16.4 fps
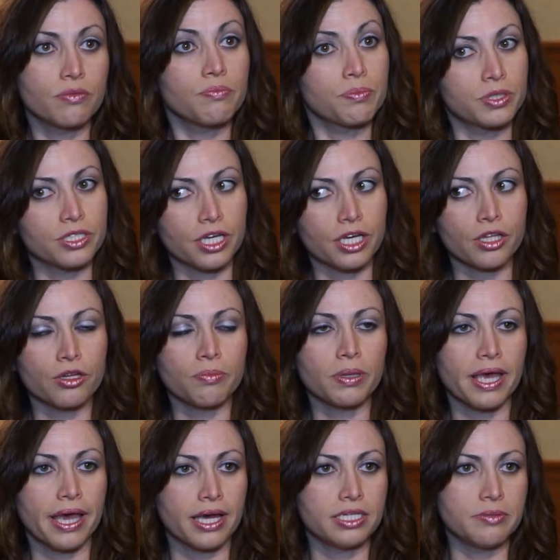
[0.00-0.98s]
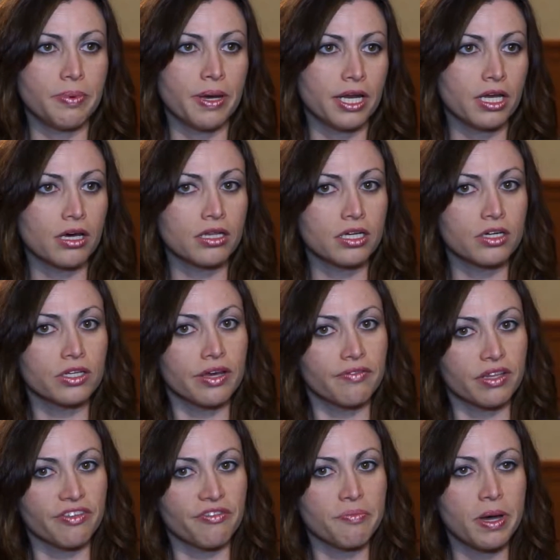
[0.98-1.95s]
particular plan depending on their
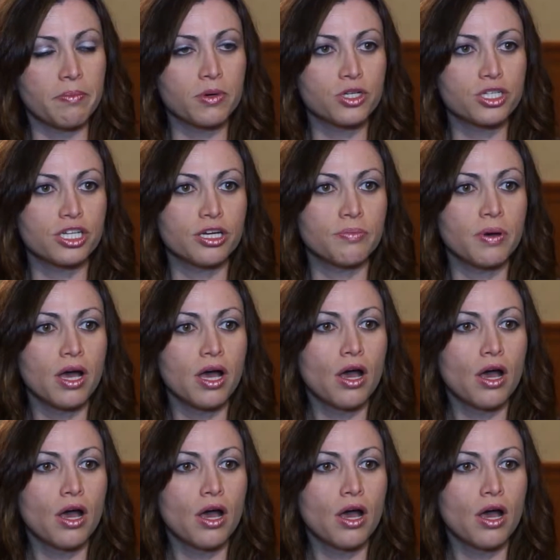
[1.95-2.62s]
level of membership.